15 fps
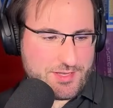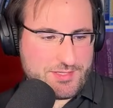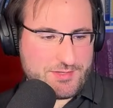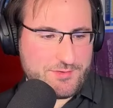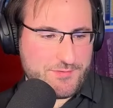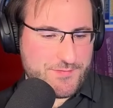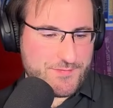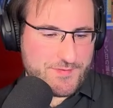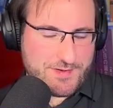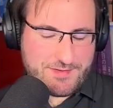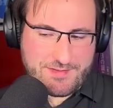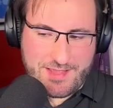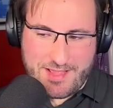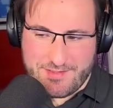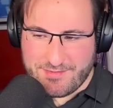you've
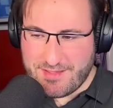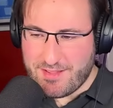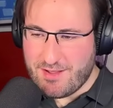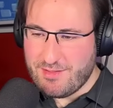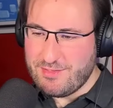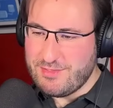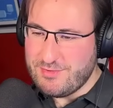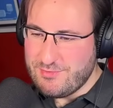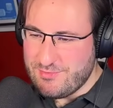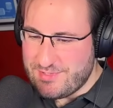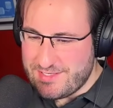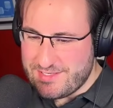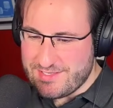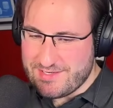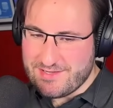I think
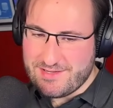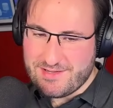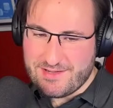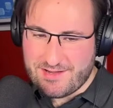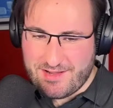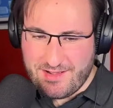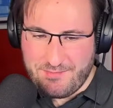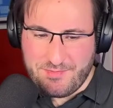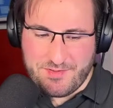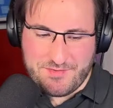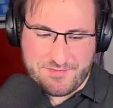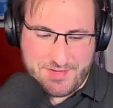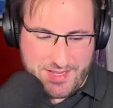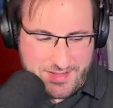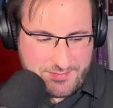alluded a couple
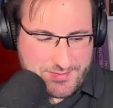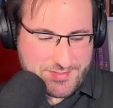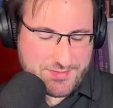of times